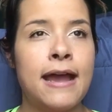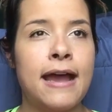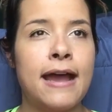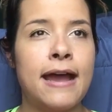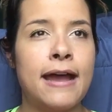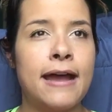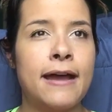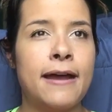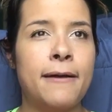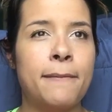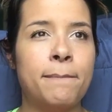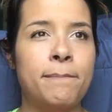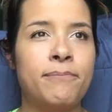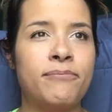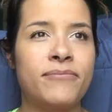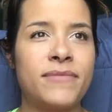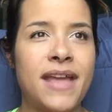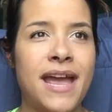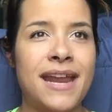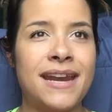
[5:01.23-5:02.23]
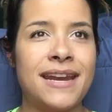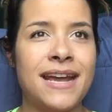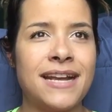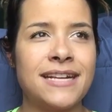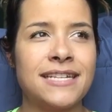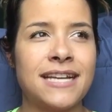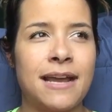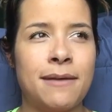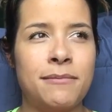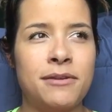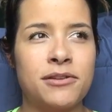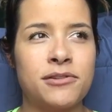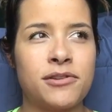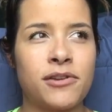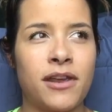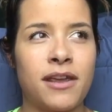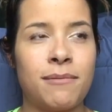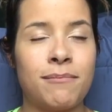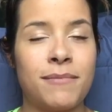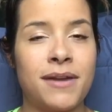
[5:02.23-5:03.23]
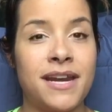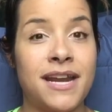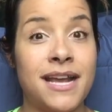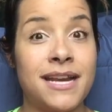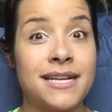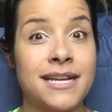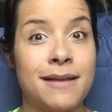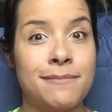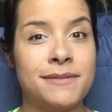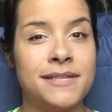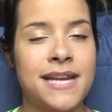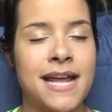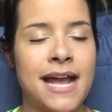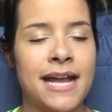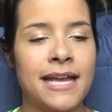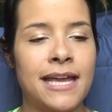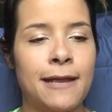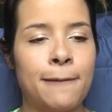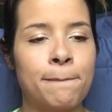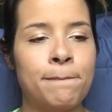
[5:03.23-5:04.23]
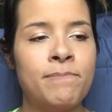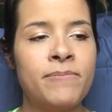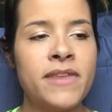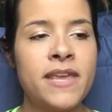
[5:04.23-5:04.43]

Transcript: At nighttime, usually my nighttime snacking.